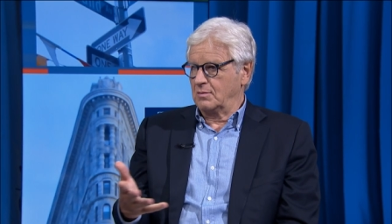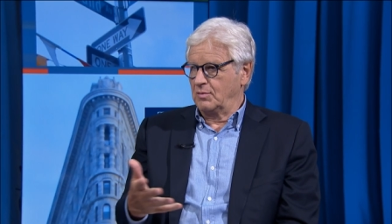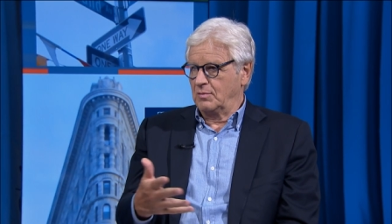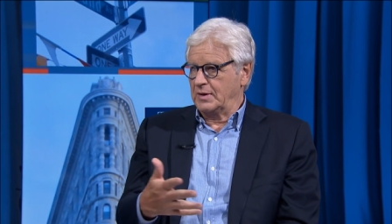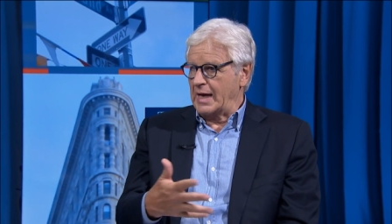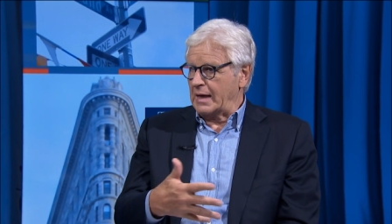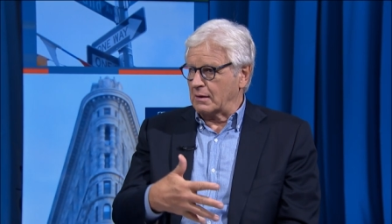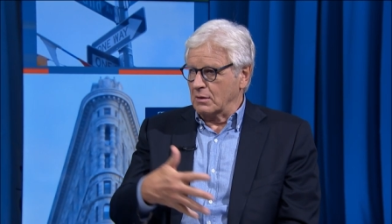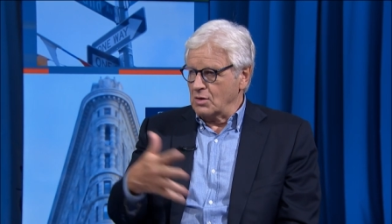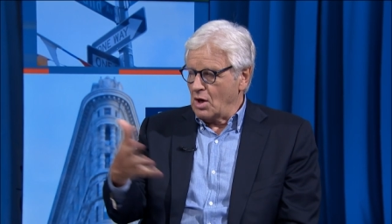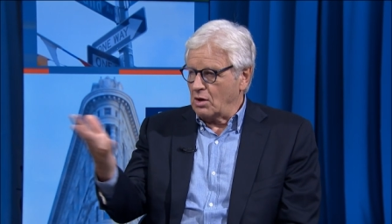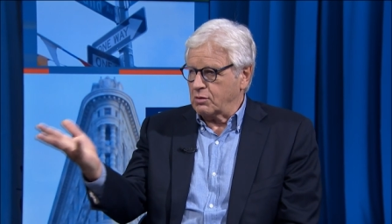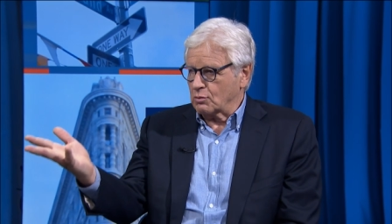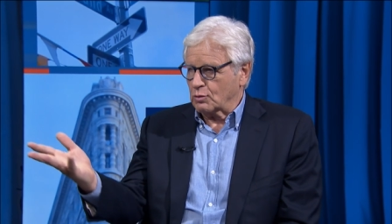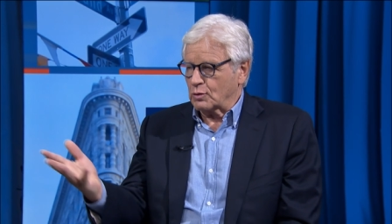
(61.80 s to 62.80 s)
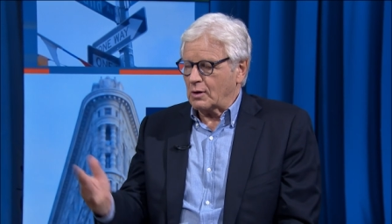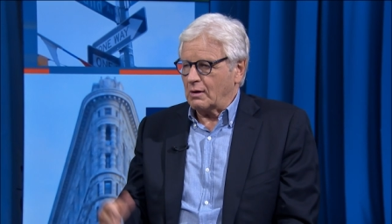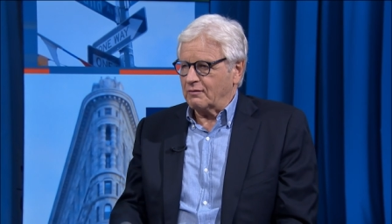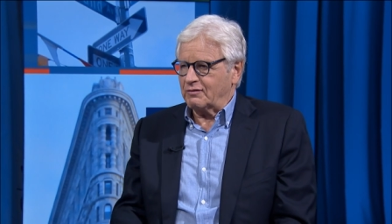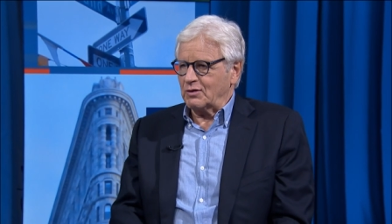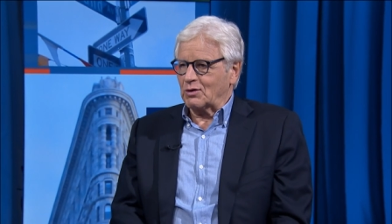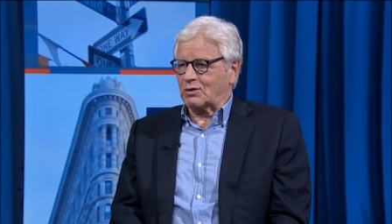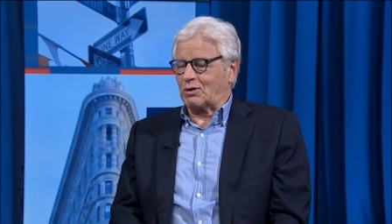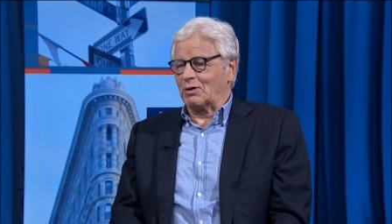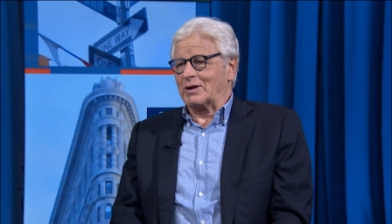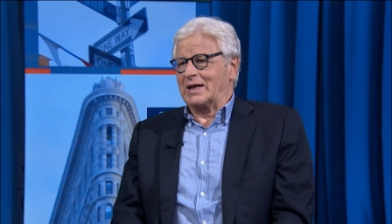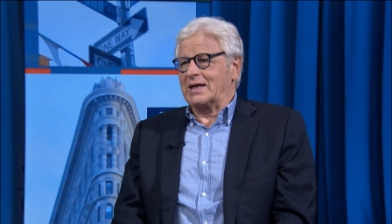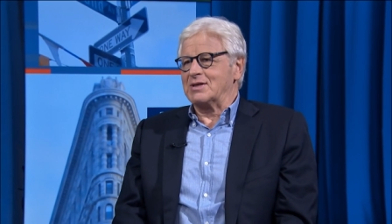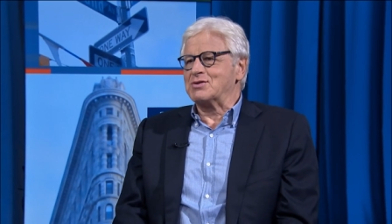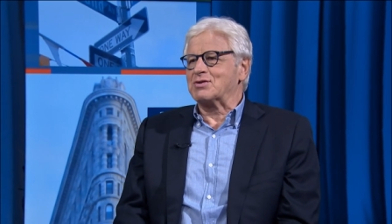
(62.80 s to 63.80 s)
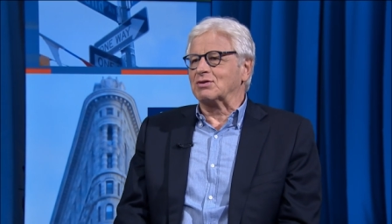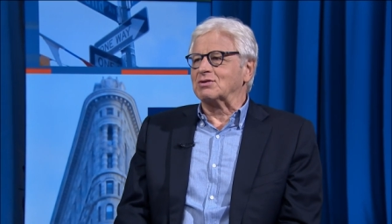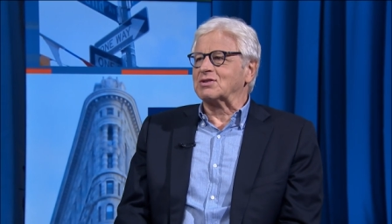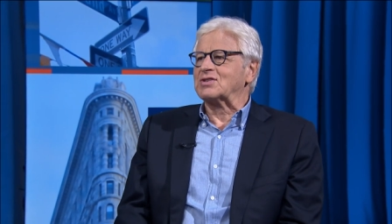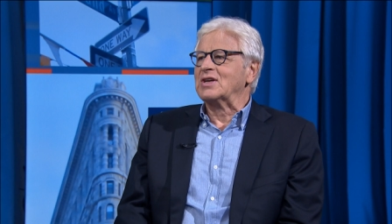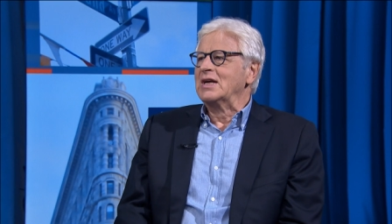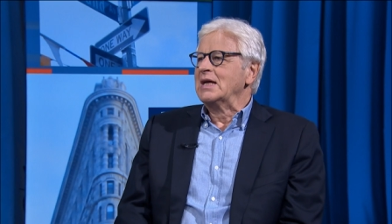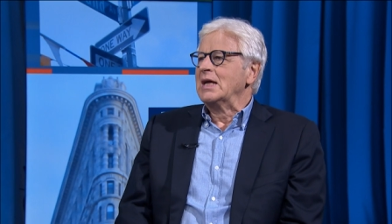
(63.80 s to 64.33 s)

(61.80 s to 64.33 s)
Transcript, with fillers: yet another of your credentials.